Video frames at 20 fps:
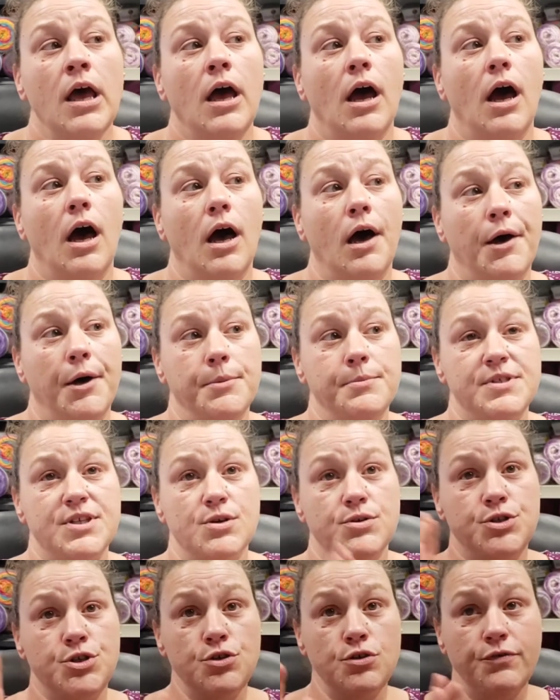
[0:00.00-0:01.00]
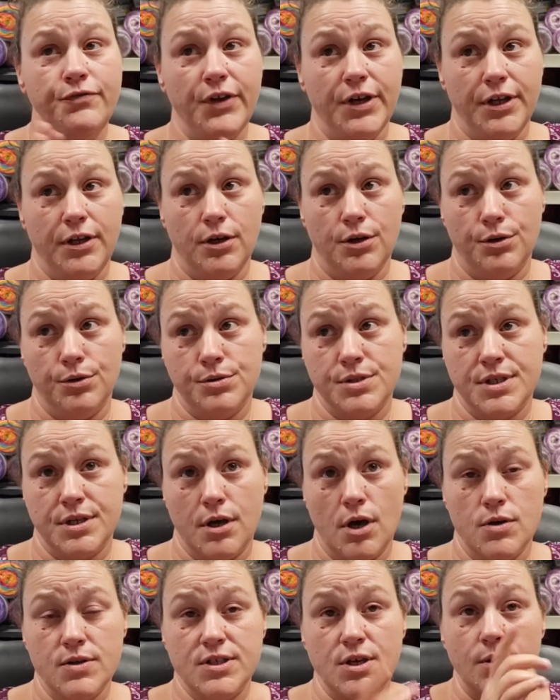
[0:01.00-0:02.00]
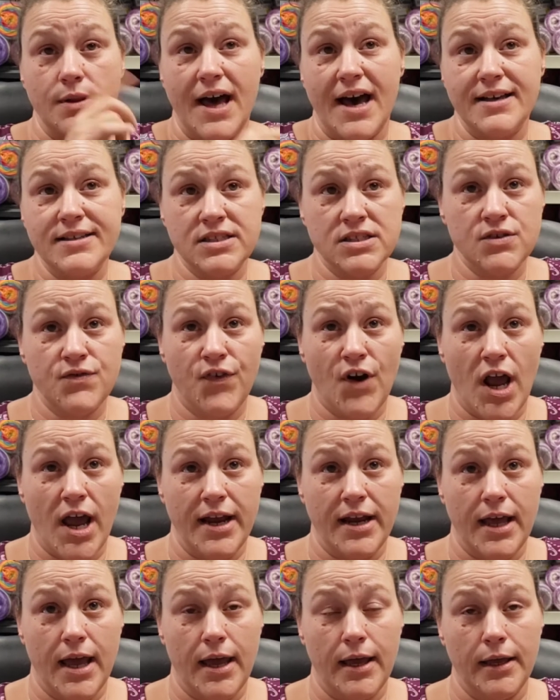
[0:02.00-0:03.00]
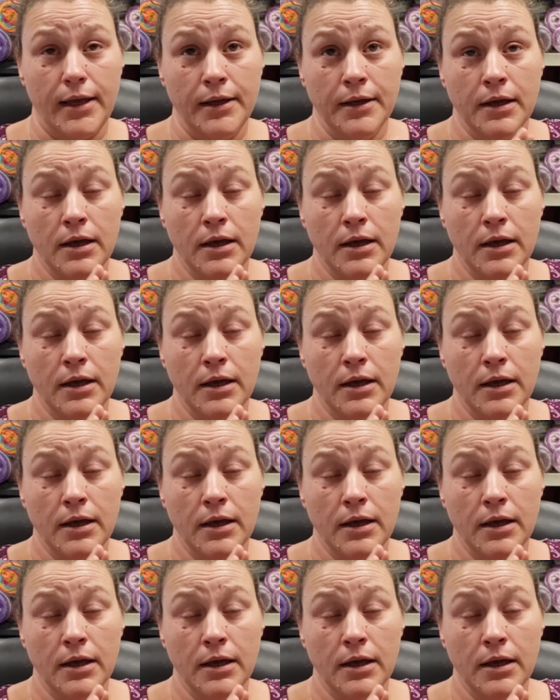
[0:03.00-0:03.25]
So 2 videos ago. So last Friday,